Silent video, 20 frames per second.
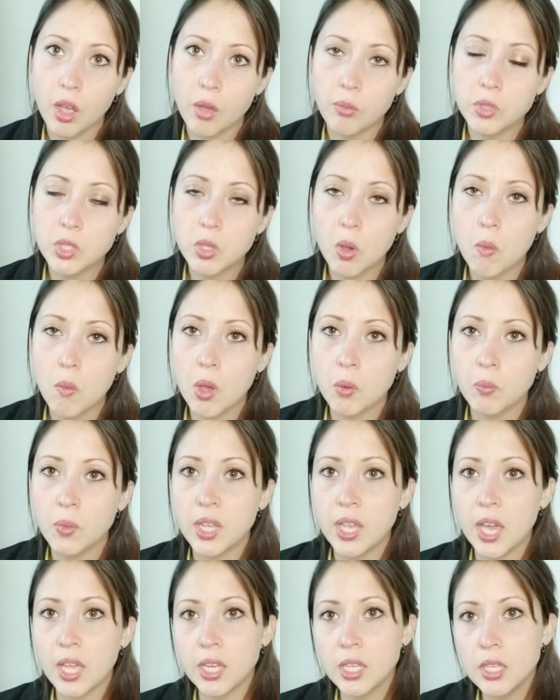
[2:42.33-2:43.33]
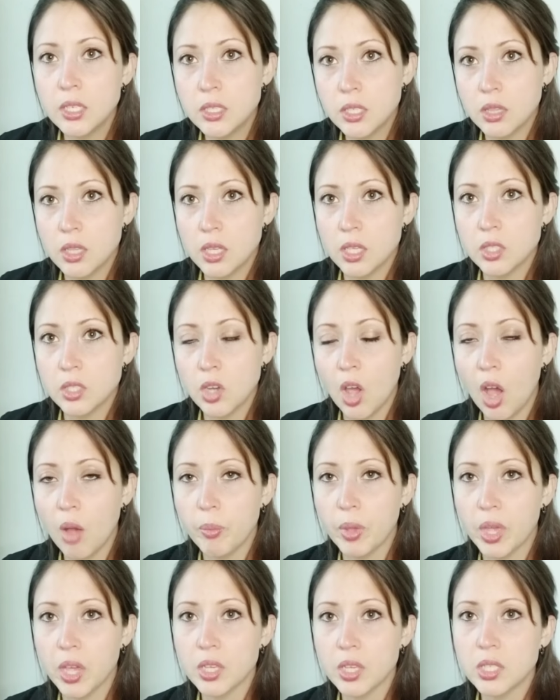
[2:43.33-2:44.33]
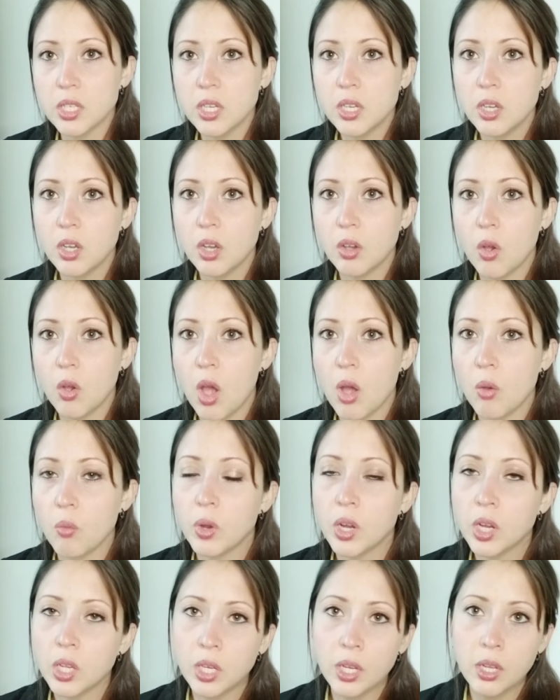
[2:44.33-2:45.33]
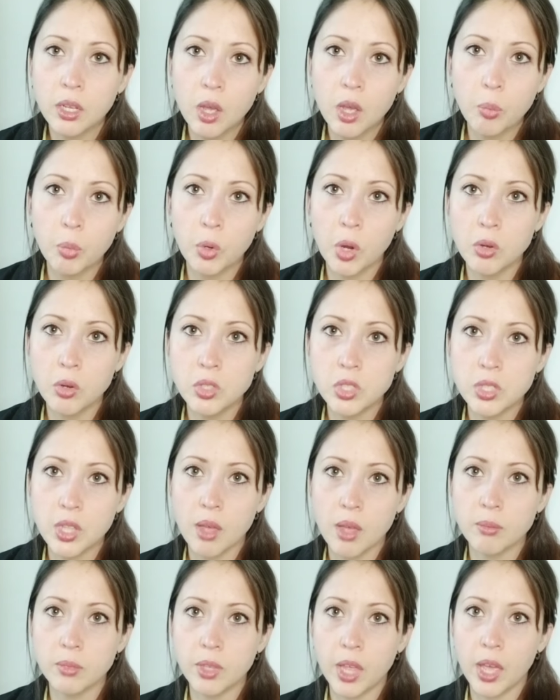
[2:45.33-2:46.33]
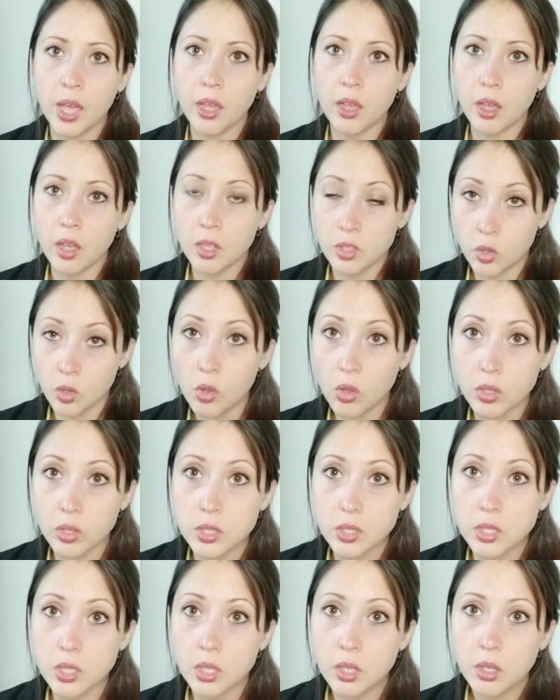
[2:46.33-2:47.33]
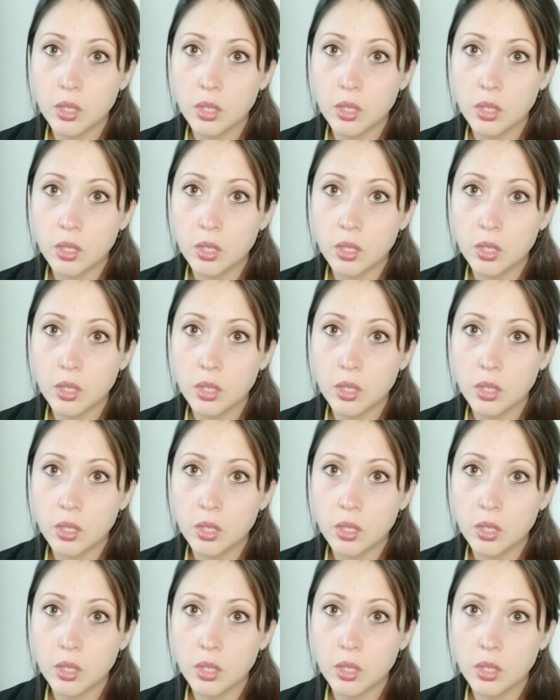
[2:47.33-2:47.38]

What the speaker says: So when we get into these topics, we're going to approach them like adults.